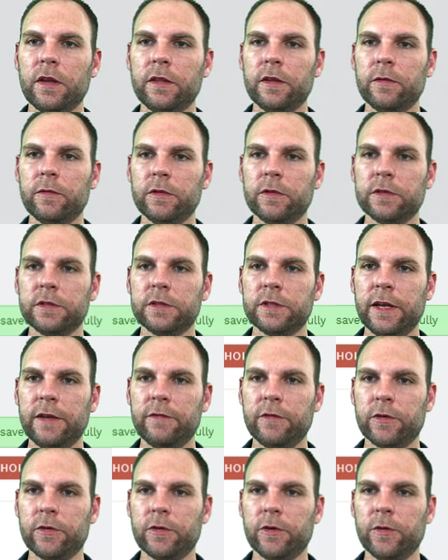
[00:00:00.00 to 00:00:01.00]
we'll save
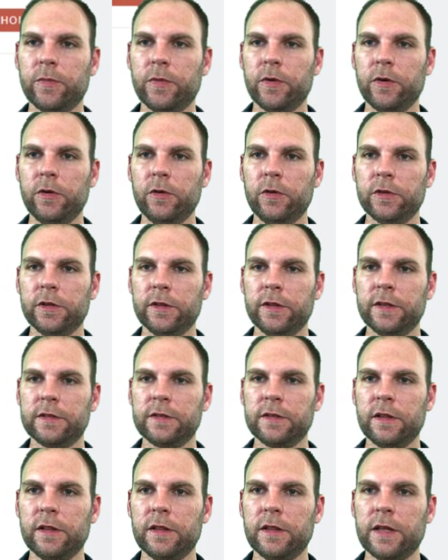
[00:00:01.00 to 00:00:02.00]
the group hold, and this
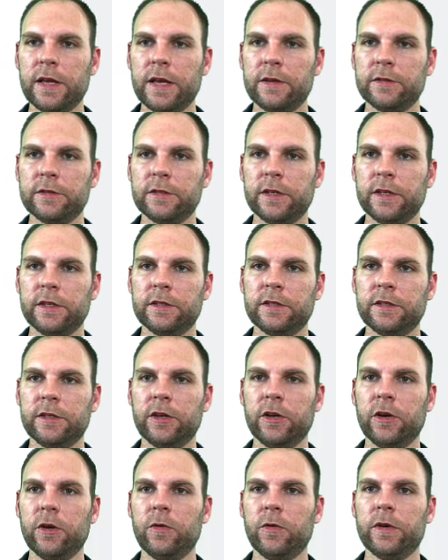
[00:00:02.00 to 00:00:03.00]
allows us to
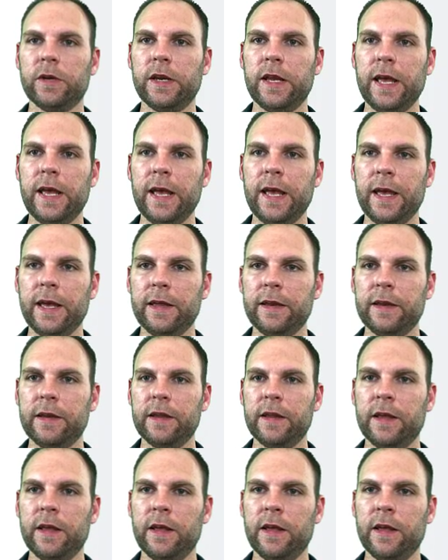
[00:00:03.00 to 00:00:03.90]
go and add